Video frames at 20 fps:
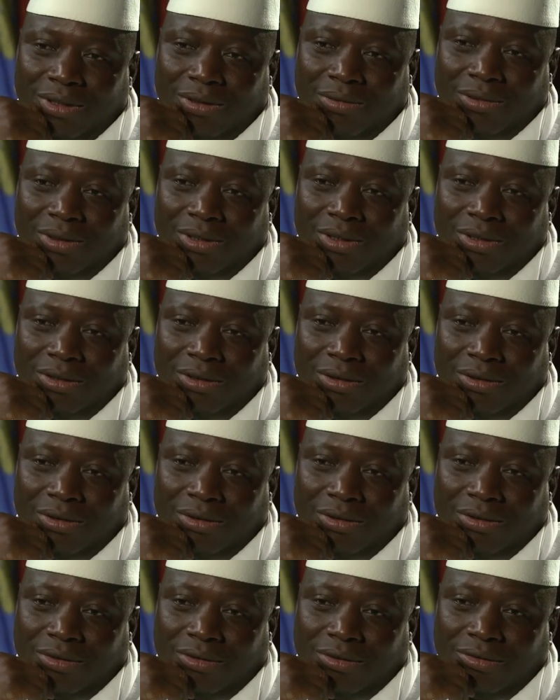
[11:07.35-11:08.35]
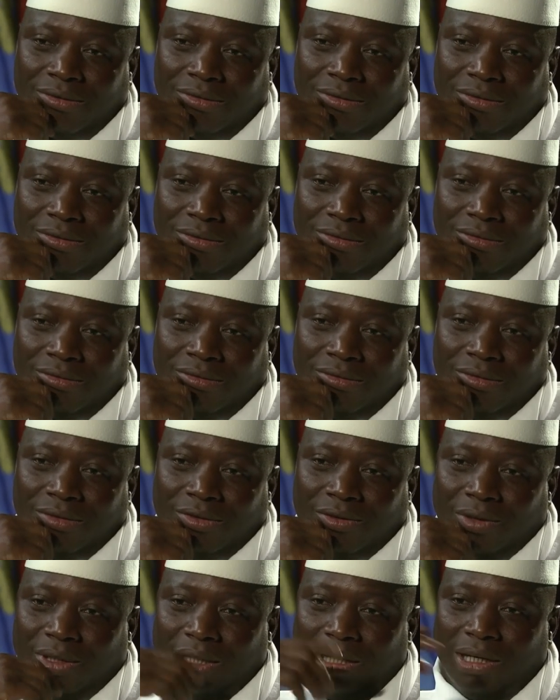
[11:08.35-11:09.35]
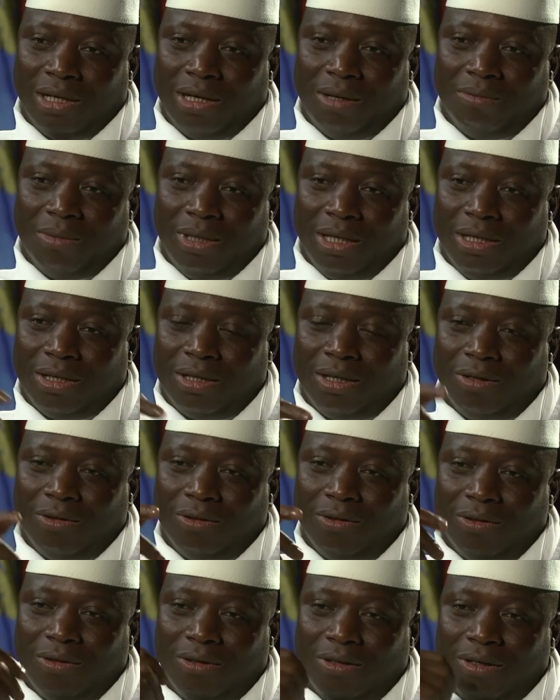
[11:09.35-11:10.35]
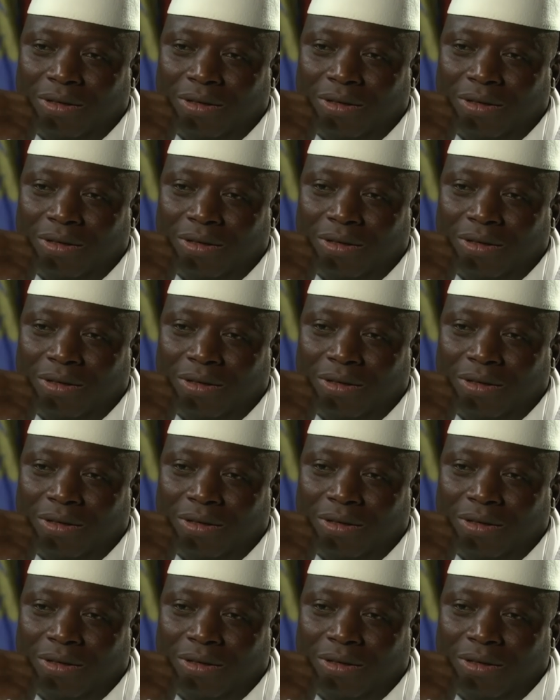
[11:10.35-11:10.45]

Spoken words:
anybody, whether American or